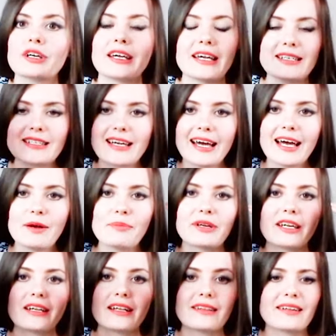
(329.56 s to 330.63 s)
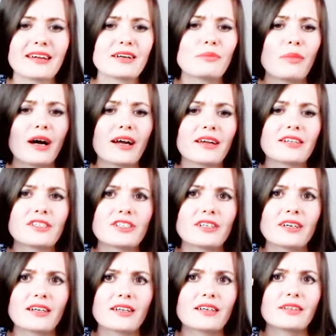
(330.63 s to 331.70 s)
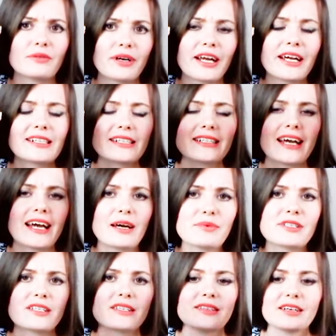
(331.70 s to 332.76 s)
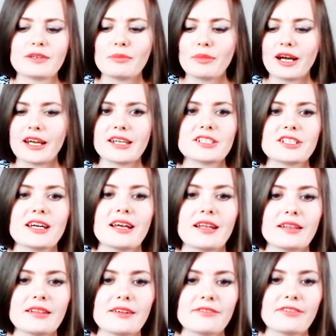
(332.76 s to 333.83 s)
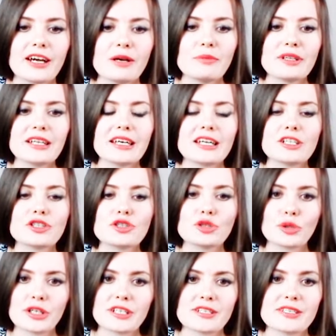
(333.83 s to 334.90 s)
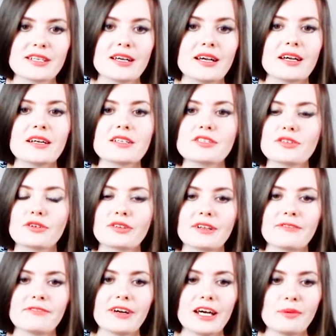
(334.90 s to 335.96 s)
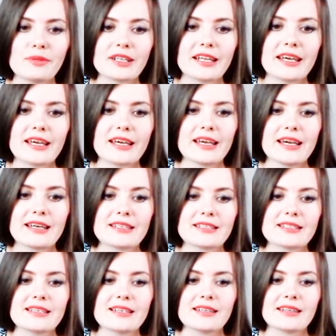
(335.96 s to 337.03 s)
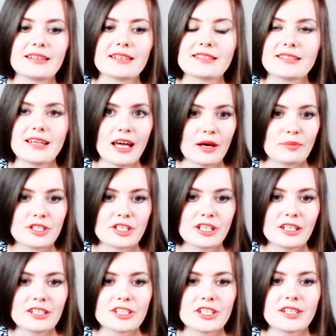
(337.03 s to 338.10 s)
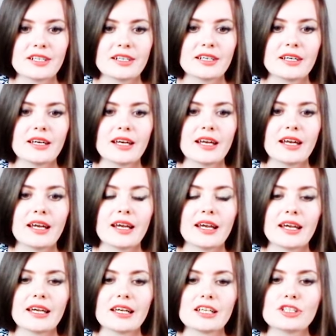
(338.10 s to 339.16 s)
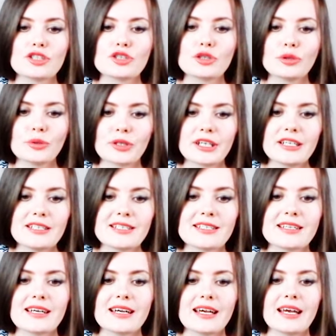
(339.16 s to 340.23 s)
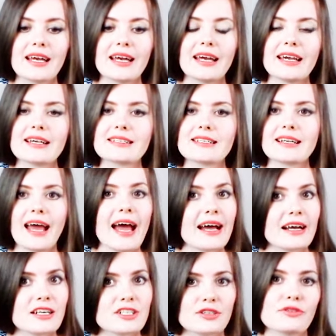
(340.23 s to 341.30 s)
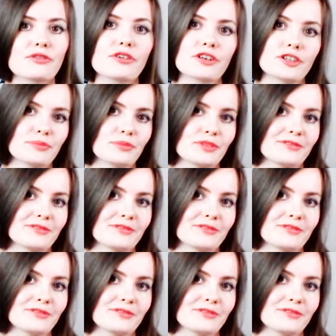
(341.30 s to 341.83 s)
It's happening in their mind, right? It happens in their mind. The family enjoys. So the family is the subject. Enjoys is an action verb.